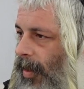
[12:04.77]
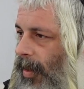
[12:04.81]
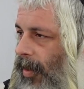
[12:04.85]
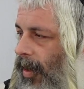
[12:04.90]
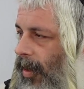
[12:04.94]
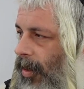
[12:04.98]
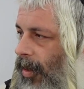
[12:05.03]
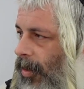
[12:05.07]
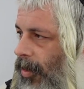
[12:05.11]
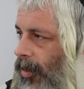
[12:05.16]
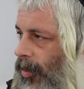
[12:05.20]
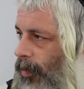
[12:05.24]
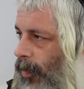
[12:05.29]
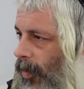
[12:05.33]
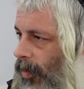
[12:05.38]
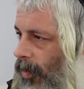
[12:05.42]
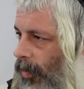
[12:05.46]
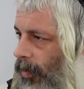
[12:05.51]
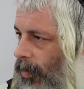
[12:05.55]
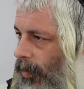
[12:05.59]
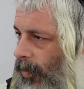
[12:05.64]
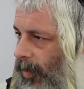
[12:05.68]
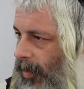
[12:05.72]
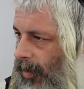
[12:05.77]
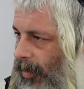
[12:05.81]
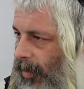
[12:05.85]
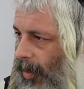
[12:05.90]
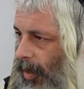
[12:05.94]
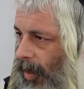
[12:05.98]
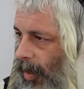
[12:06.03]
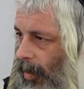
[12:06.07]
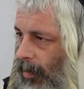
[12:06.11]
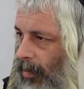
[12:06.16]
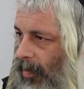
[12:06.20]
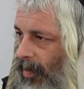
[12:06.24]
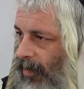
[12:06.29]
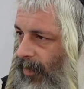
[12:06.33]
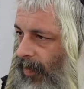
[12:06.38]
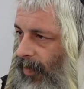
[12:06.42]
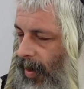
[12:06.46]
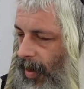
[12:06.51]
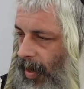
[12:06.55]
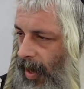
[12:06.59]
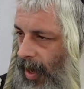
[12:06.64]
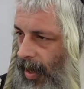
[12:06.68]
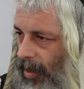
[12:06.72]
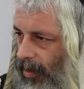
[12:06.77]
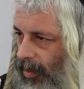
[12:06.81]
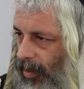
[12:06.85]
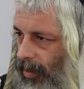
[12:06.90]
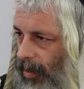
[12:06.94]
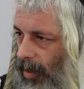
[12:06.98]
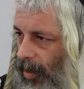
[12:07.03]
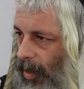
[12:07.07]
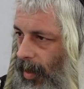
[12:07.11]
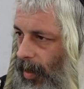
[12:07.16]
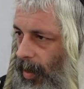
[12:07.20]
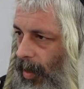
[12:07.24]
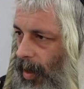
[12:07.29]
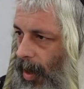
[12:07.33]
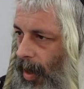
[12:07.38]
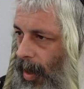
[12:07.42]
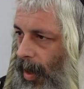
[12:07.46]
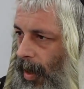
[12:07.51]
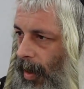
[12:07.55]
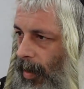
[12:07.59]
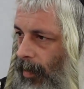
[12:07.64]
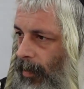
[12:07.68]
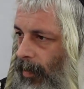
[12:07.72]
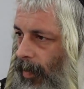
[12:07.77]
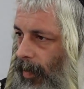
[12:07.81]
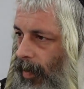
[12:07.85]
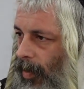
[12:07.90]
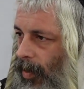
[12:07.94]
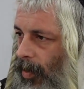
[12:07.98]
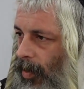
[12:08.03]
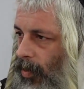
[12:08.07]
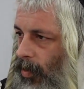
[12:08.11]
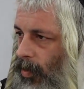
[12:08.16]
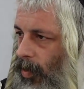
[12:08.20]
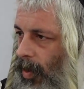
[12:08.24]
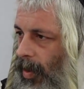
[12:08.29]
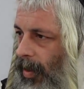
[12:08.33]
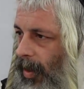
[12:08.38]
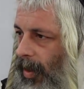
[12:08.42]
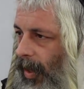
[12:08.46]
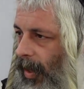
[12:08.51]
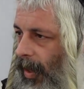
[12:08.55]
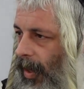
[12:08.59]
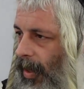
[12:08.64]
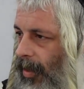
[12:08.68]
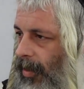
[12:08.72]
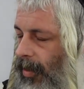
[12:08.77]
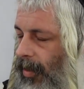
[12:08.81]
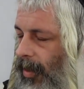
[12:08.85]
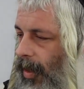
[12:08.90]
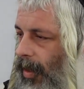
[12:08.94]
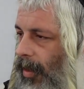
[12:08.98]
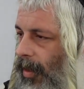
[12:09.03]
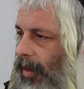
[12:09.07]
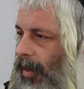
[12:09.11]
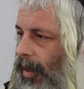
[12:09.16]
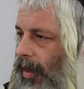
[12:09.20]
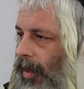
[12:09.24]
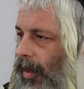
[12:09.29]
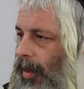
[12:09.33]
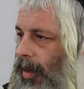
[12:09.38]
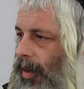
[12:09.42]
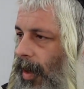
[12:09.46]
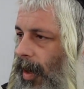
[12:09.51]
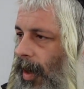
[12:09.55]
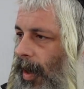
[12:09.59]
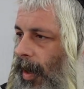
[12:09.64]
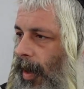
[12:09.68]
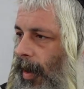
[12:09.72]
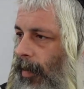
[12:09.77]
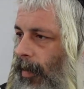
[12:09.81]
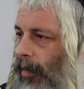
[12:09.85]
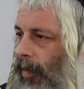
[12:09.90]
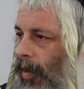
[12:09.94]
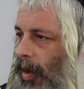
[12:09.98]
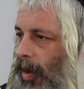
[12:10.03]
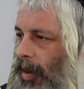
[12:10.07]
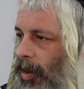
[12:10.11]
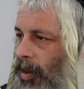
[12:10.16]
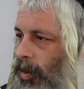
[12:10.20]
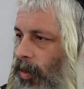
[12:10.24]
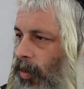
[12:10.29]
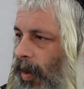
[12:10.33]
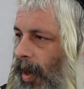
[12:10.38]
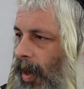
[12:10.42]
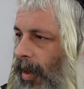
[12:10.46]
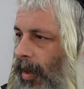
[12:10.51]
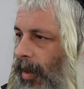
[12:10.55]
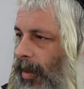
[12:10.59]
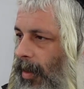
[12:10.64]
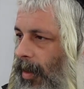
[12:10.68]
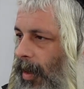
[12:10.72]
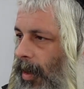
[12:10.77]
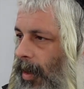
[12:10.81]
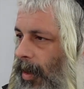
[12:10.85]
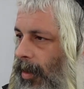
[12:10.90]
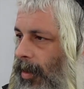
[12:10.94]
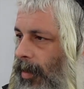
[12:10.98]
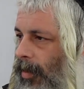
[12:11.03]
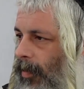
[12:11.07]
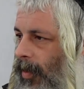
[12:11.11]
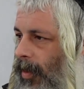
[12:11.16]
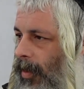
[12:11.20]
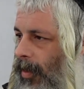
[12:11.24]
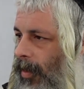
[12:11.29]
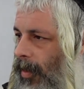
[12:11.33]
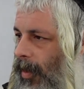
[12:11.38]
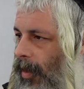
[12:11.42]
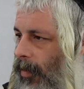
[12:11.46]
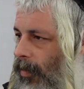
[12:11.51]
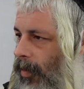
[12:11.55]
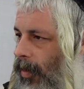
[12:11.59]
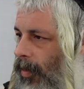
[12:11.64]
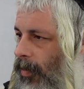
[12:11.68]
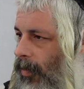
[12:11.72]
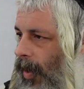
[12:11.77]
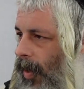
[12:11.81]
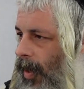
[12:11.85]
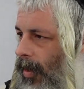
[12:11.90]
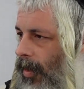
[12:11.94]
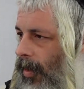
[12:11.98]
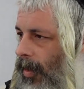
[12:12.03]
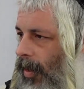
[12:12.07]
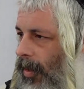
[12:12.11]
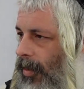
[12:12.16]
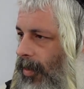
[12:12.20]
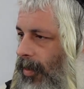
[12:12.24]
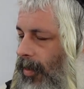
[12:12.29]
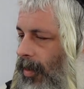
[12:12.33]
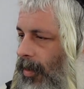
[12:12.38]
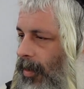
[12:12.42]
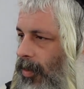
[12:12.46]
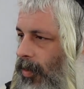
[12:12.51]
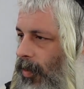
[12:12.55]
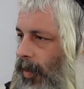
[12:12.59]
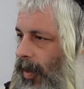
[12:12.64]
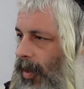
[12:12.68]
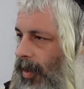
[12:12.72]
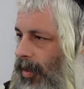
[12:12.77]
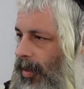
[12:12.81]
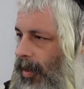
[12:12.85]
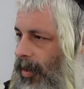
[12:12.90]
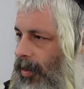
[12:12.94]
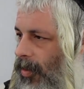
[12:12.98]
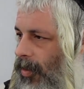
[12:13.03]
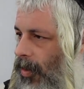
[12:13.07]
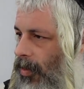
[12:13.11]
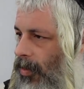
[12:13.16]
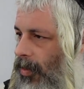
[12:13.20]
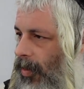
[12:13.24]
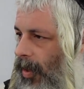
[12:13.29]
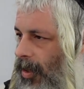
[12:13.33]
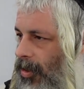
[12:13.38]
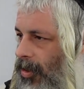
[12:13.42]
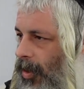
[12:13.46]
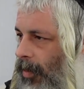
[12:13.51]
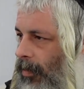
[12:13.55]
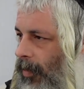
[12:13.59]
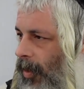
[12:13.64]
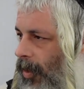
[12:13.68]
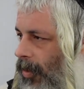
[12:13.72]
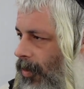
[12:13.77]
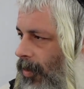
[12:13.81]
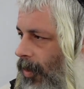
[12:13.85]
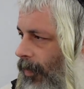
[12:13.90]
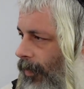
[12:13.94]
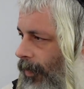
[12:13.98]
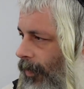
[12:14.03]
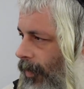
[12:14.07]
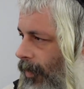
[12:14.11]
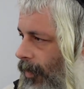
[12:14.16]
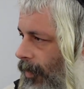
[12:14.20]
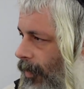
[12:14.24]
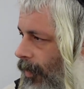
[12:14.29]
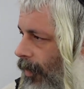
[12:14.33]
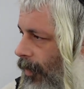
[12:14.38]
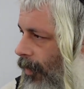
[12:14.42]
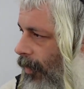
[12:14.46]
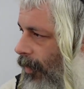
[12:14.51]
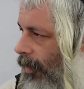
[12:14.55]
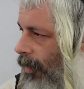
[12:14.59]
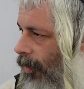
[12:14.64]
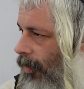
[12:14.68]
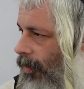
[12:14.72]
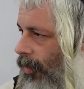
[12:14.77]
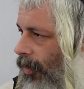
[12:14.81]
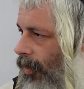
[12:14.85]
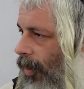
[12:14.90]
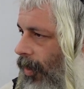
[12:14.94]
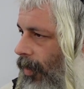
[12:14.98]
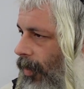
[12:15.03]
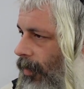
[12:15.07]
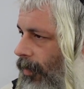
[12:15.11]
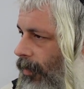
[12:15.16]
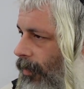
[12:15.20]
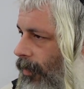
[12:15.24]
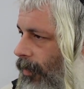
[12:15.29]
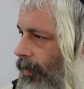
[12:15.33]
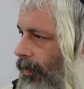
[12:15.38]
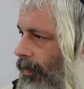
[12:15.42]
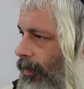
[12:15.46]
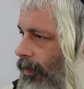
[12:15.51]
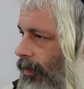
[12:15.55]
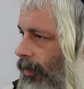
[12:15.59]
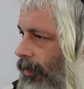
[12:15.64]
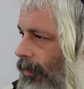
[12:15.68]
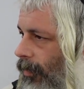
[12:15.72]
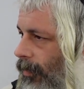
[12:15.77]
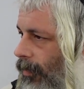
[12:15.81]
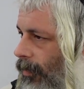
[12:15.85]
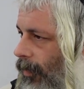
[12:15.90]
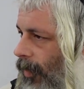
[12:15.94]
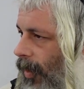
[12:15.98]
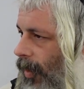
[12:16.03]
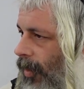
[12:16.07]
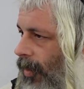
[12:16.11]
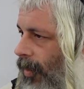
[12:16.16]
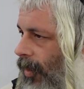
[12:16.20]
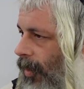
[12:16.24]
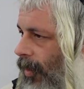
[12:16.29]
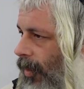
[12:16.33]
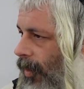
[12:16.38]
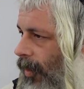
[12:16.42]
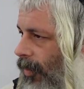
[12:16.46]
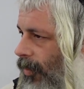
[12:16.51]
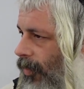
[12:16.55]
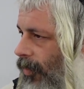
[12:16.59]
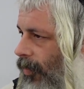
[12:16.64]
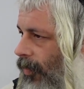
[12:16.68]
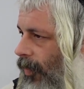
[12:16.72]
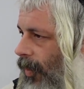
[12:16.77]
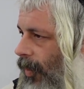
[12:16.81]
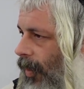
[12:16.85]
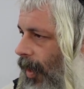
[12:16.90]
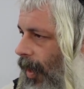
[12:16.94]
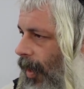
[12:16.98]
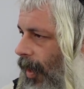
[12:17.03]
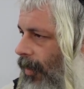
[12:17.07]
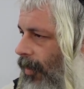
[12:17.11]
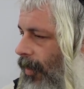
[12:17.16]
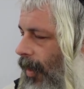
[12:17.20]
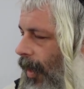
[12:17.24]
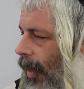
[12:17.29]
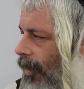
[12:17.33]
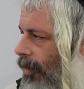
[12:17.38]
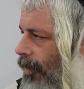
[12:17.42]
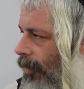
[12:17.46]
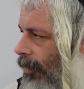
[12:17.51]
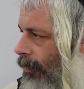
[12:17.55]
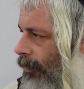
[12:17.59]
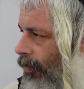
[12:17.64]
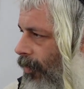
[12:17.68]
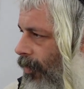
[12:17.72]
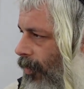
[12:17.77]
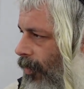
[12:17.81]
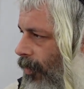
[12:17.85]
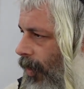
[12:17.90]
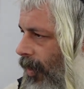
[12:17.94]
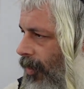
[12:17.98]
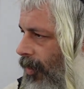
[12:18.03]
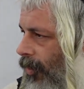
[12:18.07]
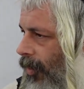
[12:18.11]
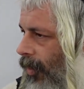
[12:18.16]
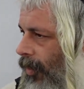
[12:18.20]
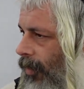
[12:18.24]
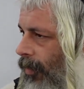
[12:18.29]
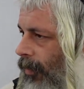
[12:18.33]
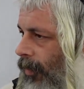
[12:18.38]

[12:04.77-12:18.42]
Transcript: that HaKadosh Baruch Hu was Mefarnes with Chesed on credit, that ultimately they would write, and that's the 26 Hodul Hashem Kitovs. There you go. Indeed, history had to answer for your question.